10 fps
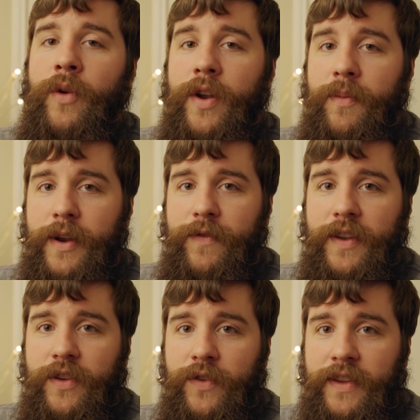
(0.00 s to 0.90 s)
And one of the
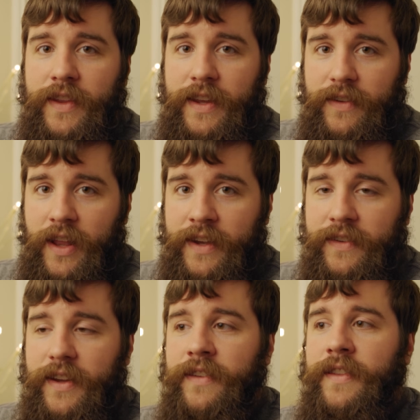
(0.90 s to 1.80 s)
benefits of using these
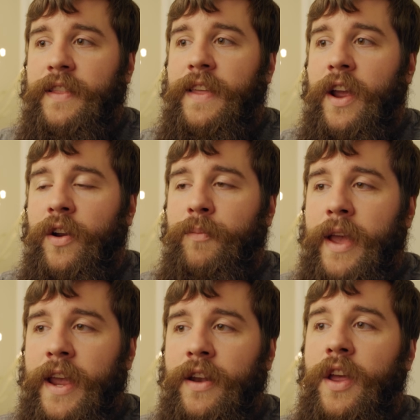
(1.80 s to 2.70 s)
LUTs is that they are
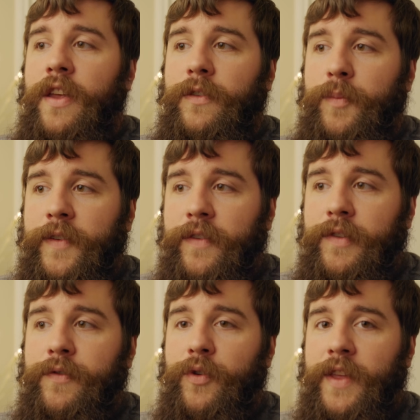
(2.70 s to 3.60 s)
made
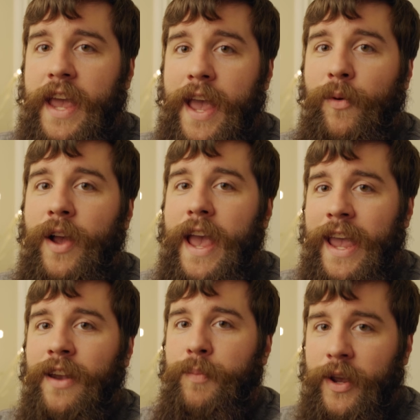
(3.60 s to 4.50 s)
specifically for the camera
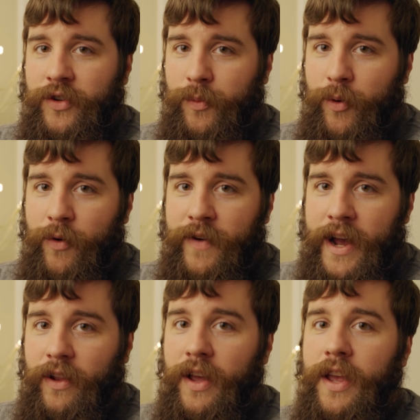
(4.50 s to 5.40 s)
and picture
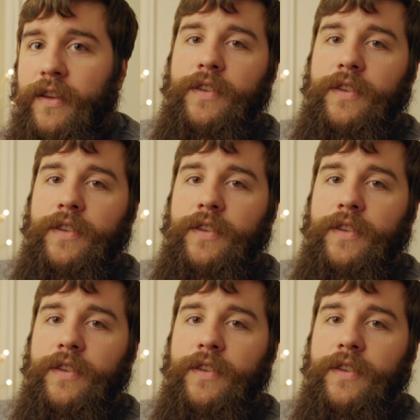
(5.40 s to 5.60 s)
profile.